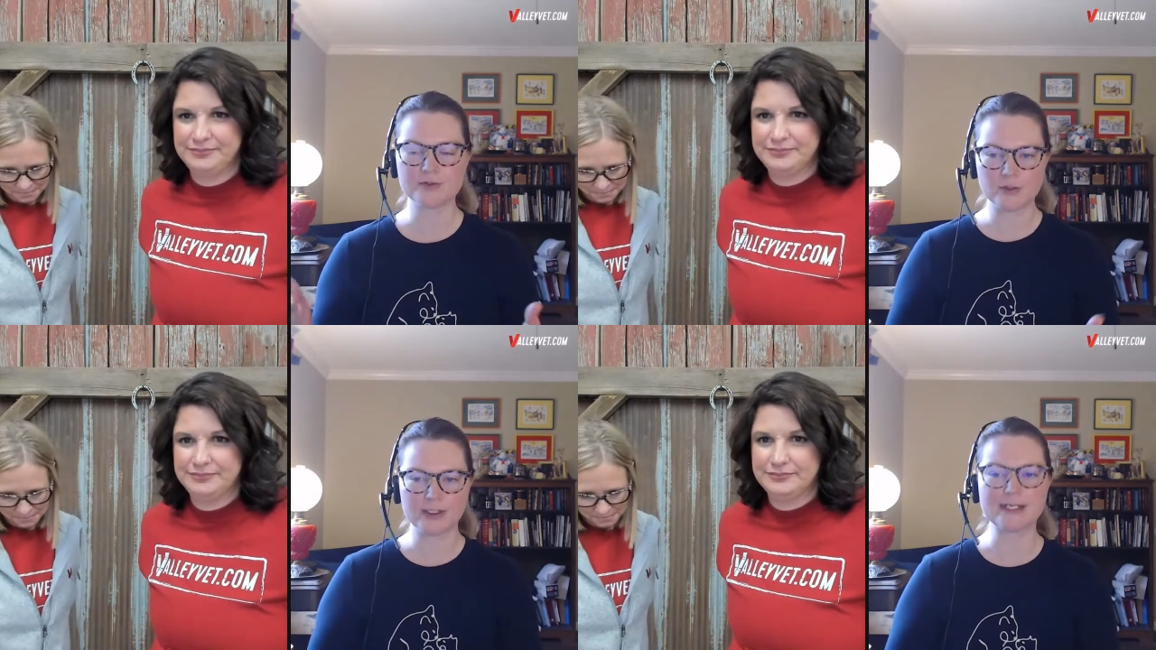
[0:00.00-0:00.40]

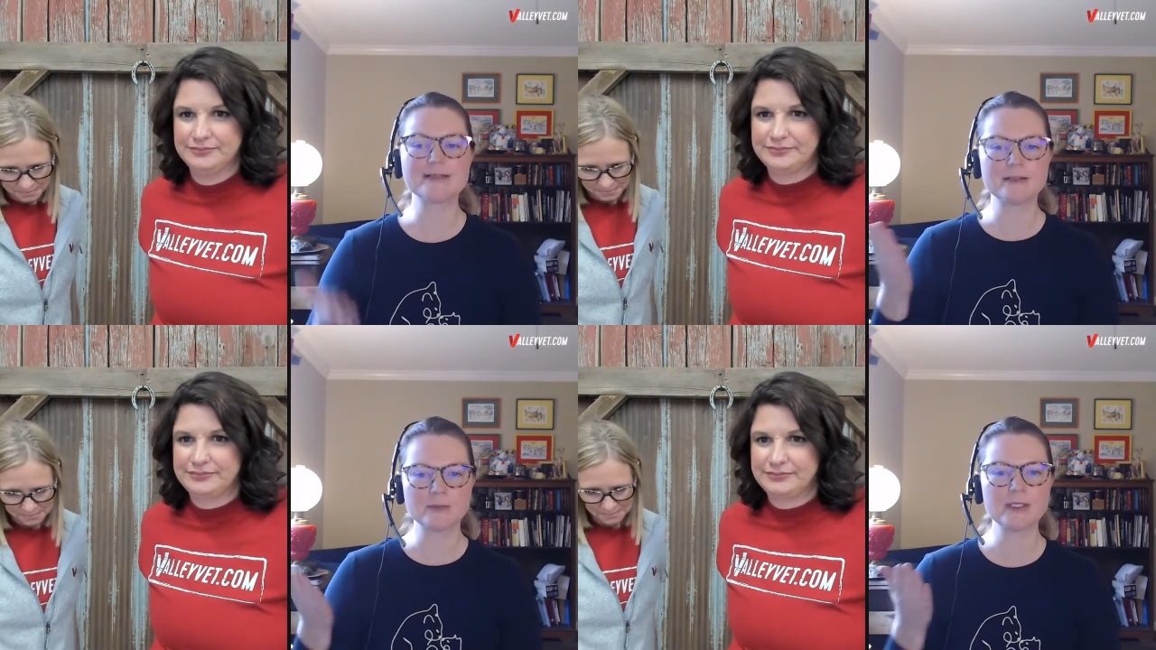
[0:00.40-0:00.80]
Speaker 1: So it
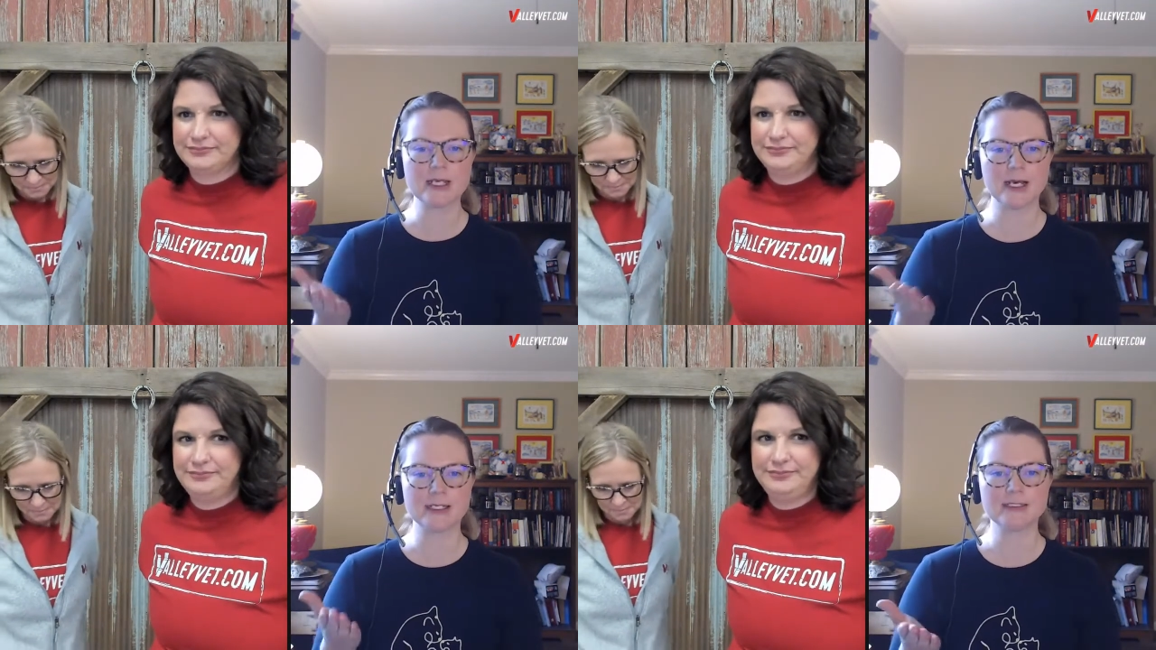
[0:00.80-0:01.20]
is going to be
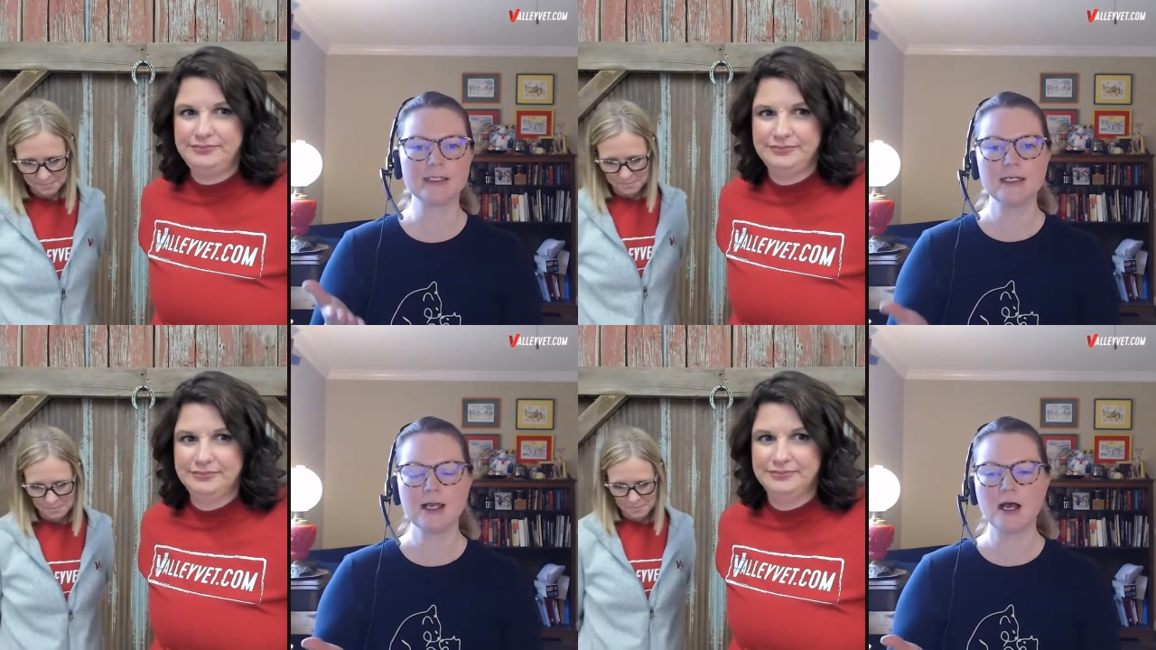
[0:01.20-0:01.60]
cut
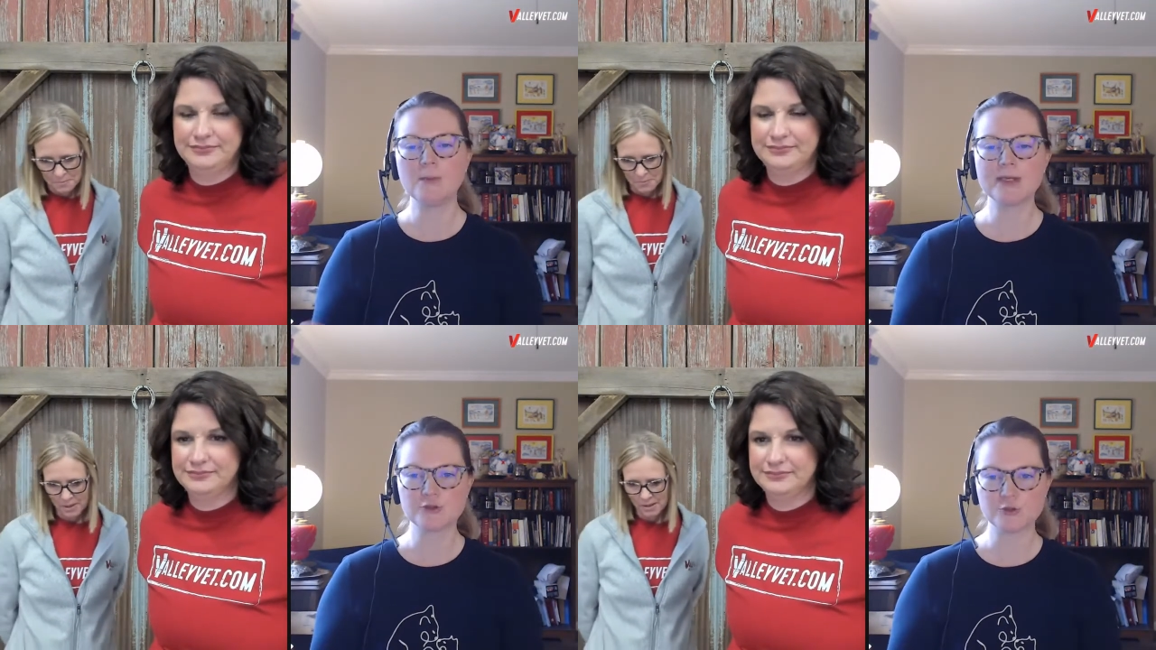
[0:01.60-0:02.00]
a
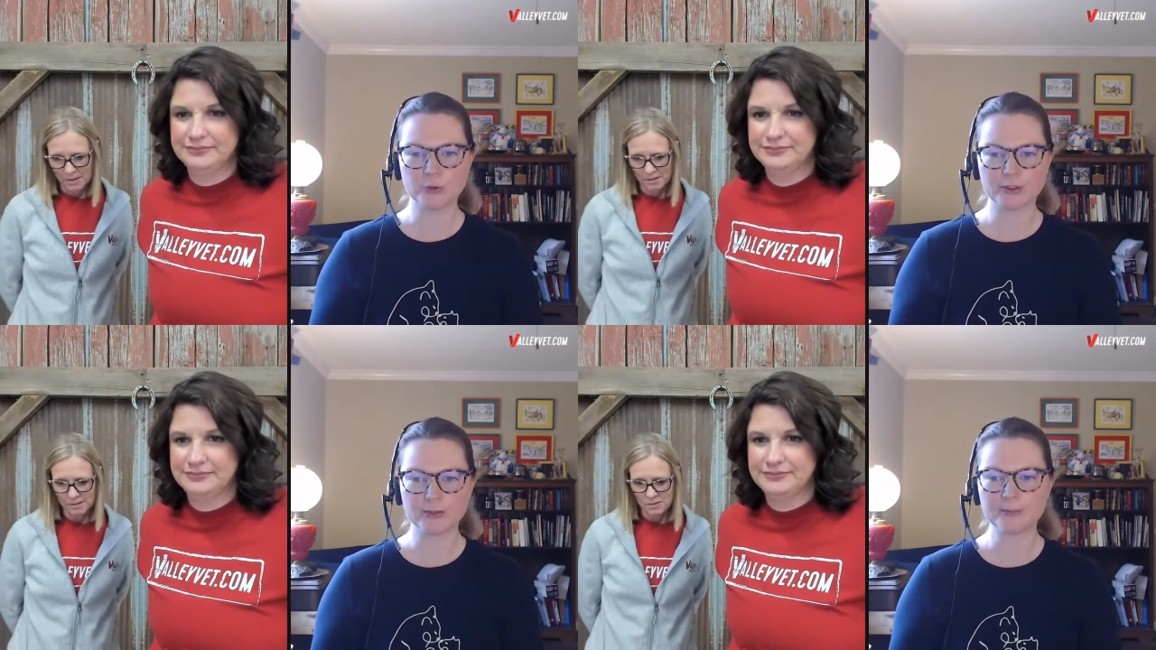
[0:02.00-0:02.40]
bit
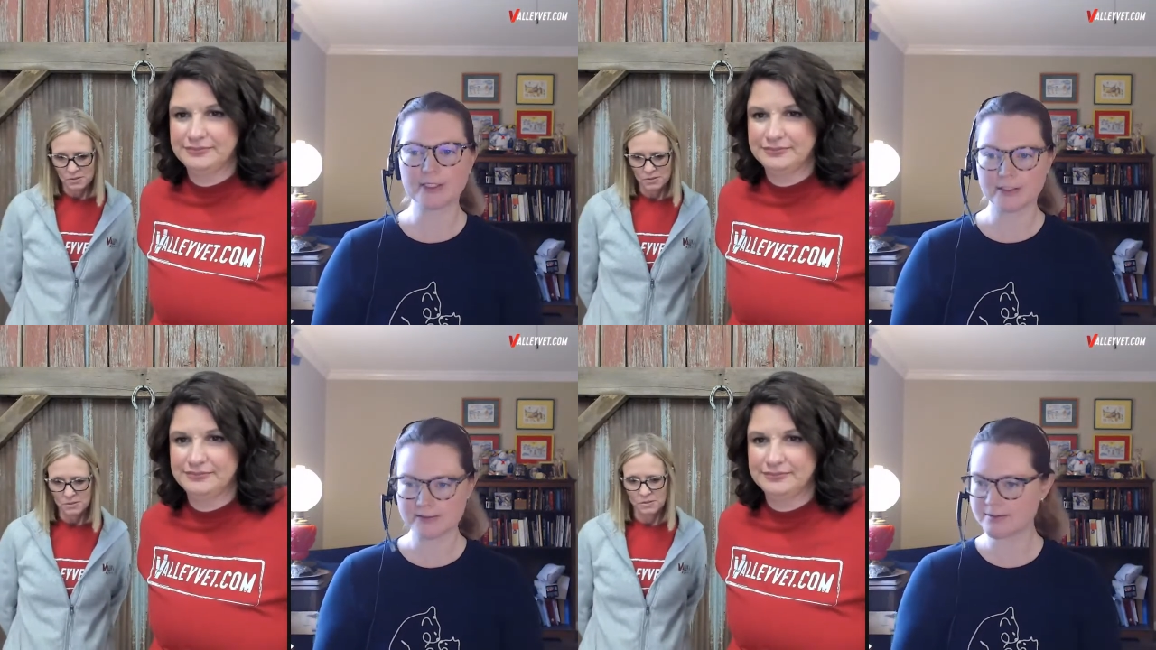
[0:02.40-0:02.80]
shorter
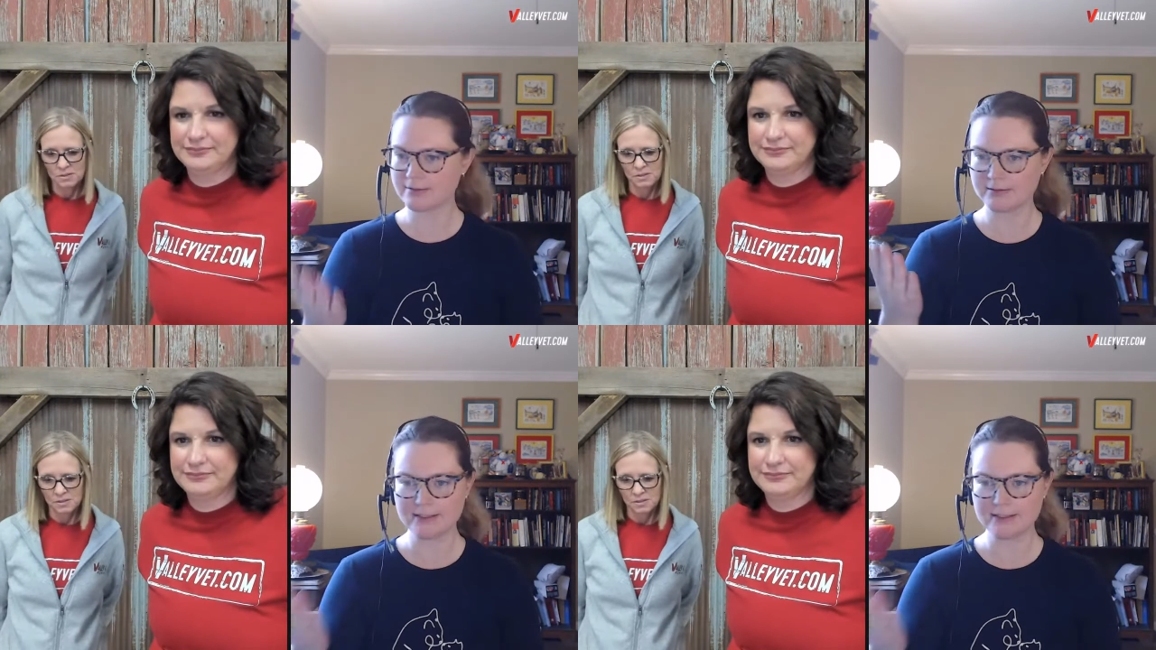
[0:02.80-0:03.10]
because